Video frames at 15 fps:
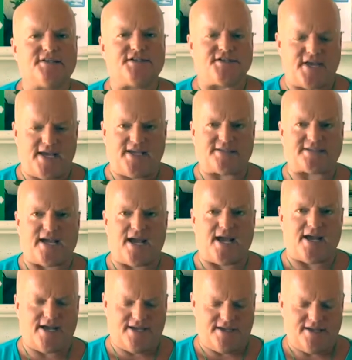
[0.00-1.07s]
Today's
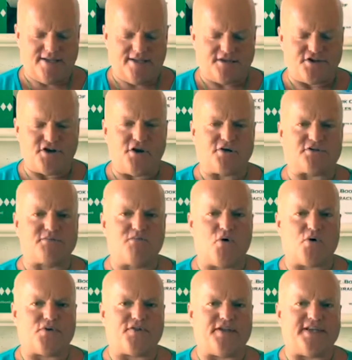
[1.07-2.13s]
guy knows
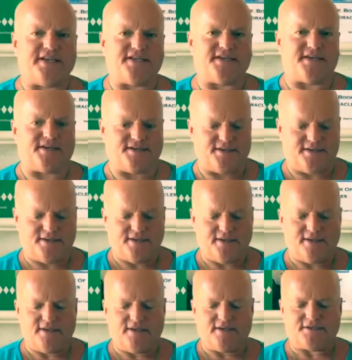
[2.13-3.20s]
more than he did.
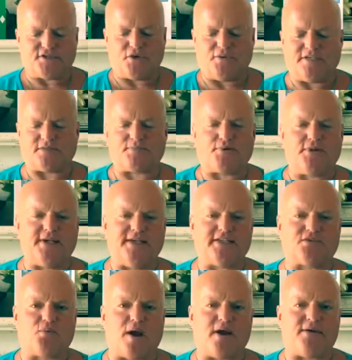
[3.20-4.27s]
So he's
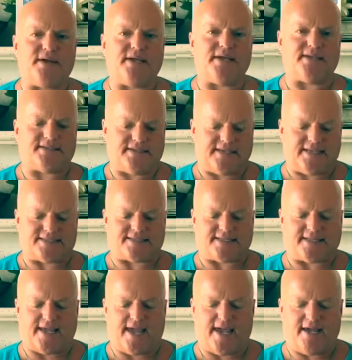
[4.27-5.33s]
pleased where he is. He gets
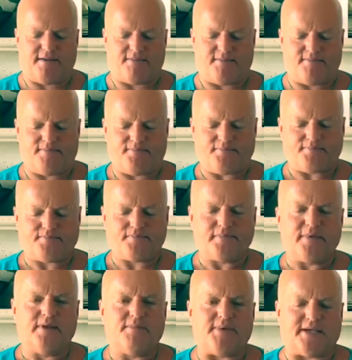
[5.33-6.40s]
the game
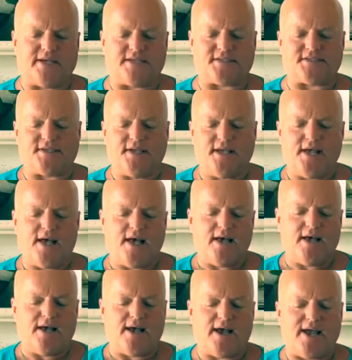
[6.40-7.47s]
because
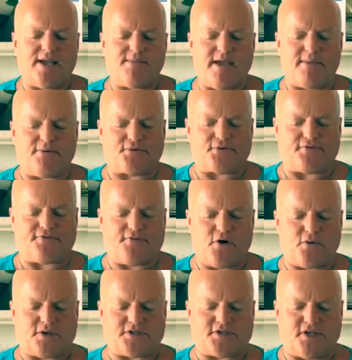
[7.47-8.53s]
I am able to
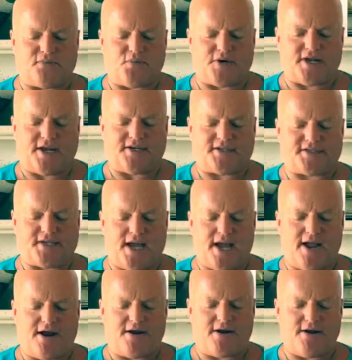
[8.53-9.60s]
focus on what I
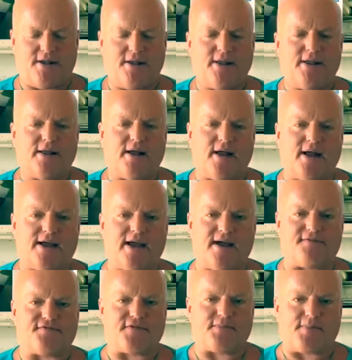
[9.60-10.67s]
desire. I
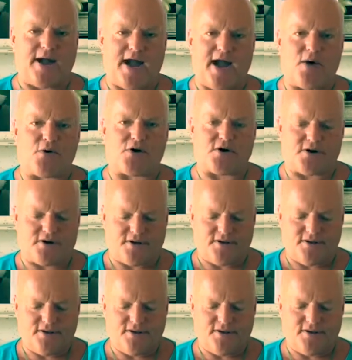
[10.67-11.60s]
have the power.